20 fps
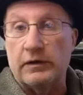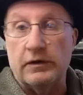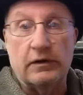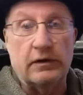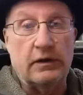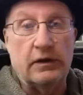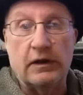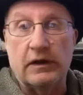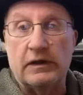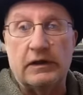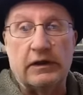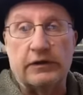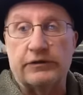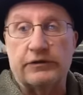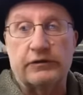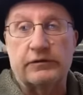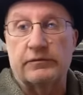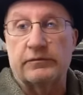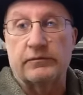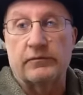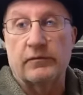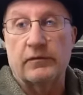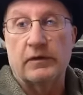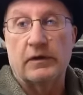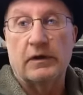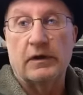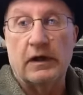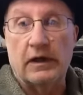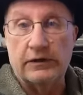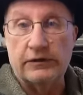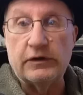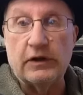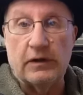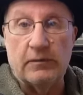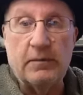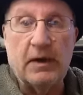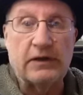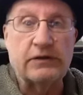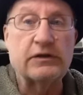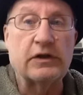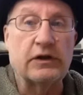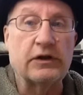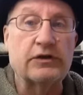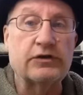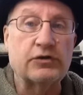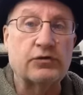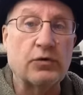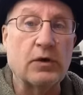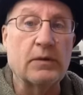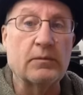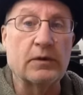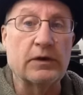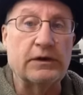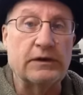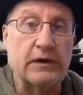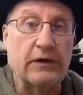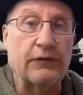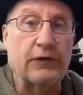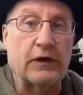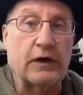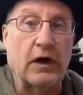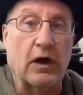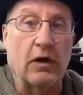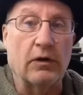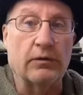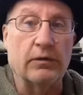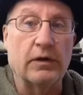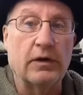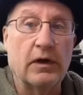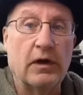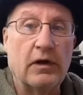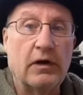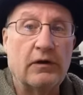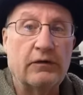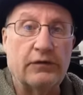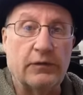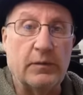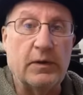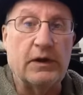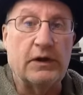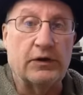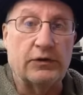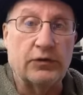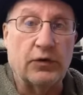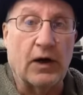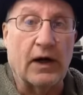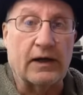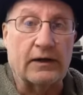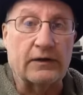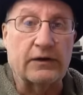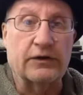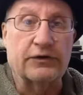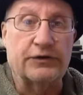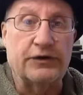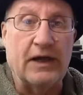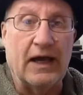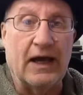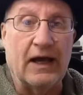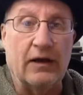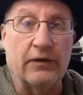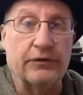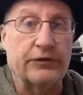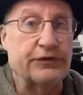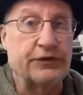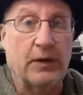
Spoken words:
it makes it extremely difficult for me to track this down.